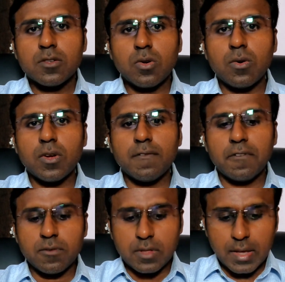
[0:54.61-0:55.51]
So
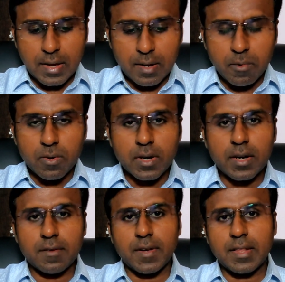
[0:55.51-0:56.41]
if you think about
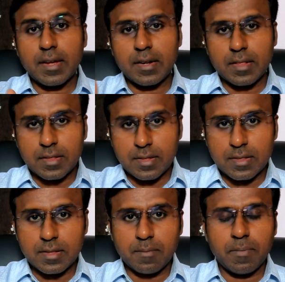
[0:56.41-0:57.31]
it whether this is uh,